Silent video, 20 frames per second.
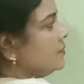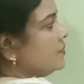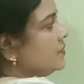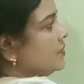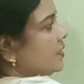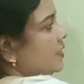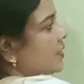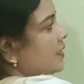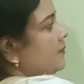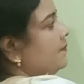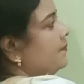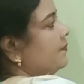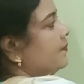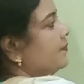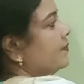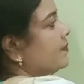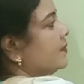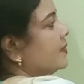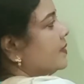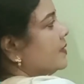see,
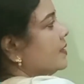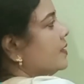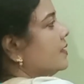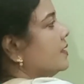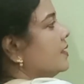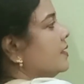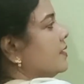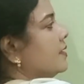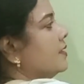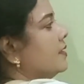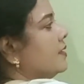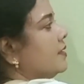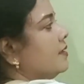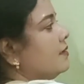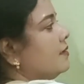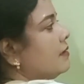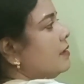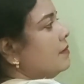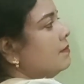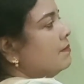
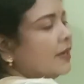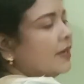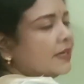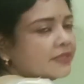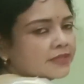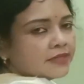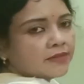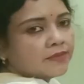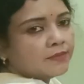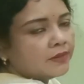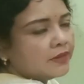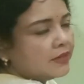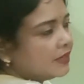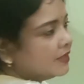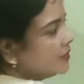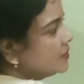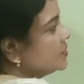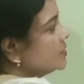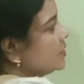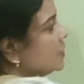first of all, let
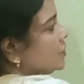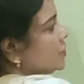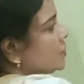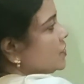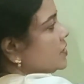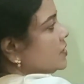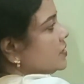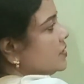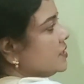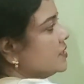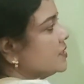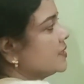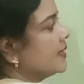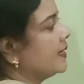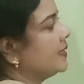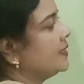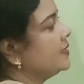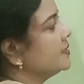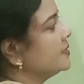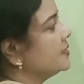us consider this
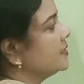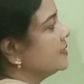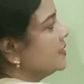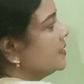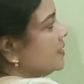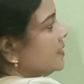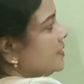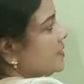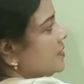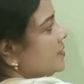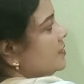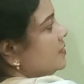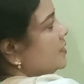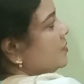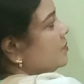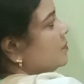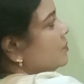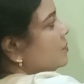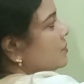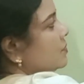gate. Here
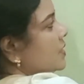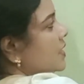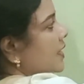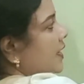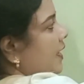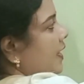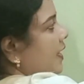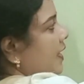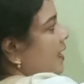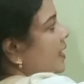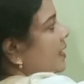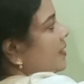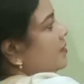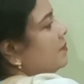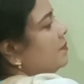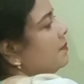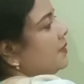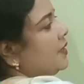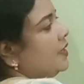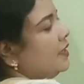input are A
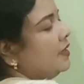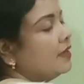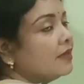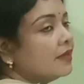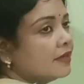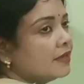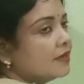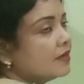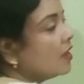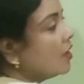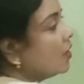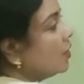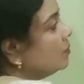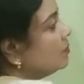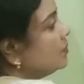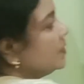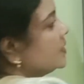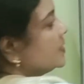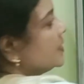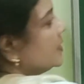and B.
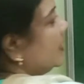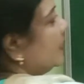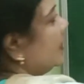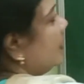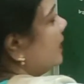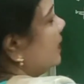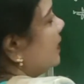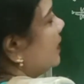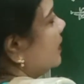Obviously,